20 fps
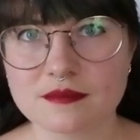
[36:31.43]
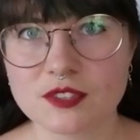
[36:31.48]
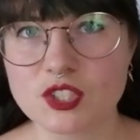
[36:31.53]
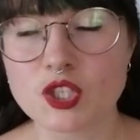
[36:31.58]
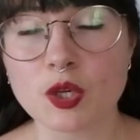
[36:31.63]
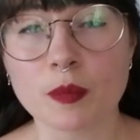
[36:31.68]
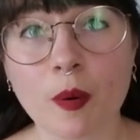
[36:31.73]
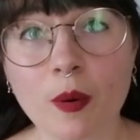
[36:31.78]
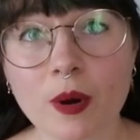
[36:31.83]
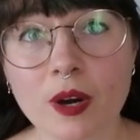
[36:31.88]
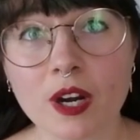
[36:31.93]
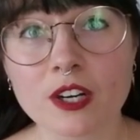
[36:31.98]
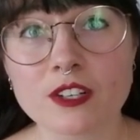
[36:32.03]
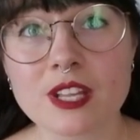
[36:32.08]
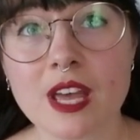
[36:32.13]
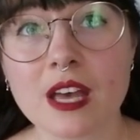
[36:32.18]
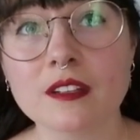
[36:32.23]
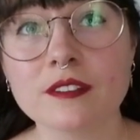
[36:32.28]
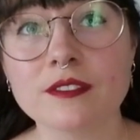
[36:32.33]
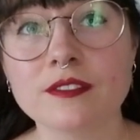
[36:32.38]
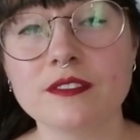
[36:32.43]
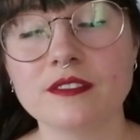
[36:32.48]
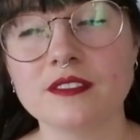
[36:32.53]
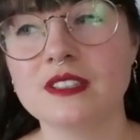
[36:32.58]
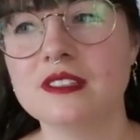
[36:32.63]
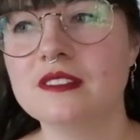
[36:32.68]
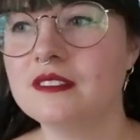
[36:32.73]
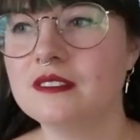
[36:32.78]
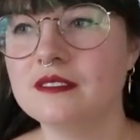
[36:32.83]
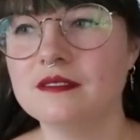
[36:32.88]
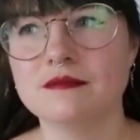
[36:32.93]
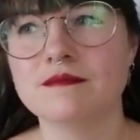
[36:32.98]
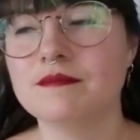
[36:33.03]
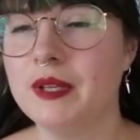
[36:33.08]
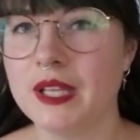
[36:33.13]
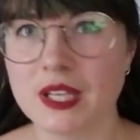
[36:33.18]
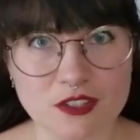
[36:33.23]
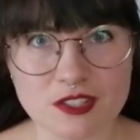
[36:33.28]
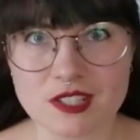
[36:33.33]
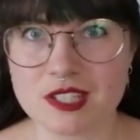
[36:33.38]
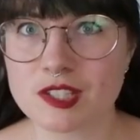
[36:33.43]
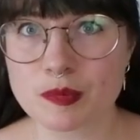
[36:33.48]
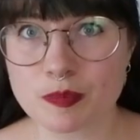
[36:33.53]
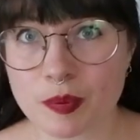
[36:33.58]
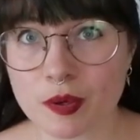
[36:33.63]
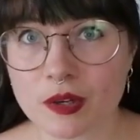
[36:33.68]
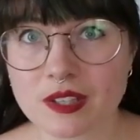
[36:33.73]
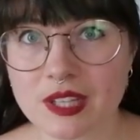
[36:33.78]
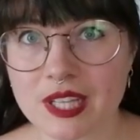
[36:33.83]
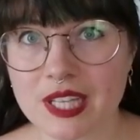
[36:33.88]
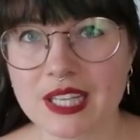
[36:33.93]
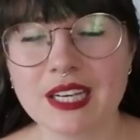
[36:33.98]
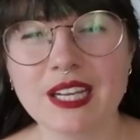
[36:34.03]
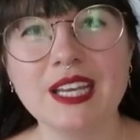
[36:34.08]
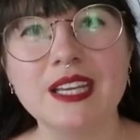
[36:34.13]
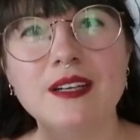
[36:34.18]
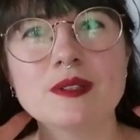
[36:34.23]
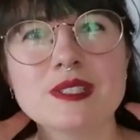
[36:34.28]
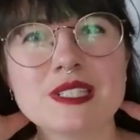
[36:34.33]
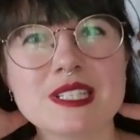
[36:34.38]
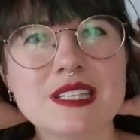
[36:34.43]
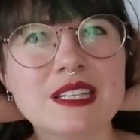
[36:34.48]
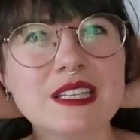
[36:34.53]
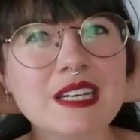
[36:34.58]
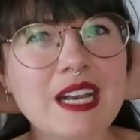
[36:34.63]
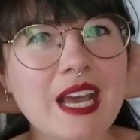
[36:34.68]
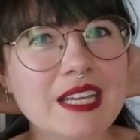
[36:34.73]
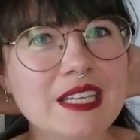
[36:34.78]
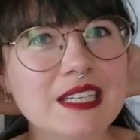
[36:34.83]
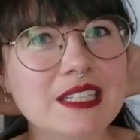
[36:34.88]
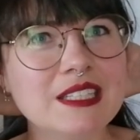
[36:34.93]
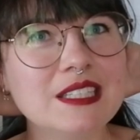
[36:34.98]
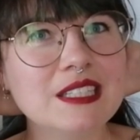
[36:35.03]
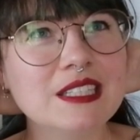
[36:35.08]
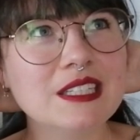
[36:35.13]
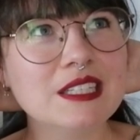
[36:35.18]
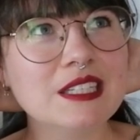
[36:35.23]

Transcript: support herself because it's Brooklyn. It was in the night.